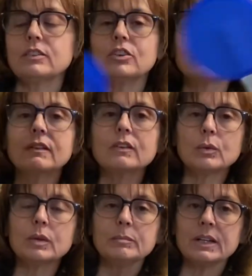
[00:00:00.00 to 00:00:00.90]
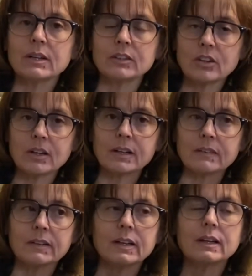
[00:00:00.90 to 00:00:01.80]
just as it would be on a target
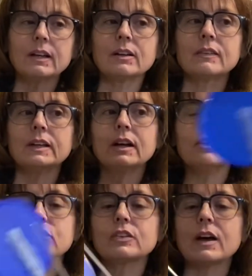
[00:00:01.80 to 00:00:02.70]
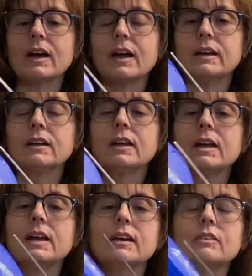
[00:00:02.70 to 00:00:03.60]
stick, and on the other side
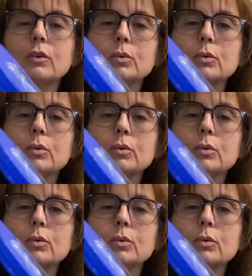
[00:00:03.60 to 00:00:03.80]
is a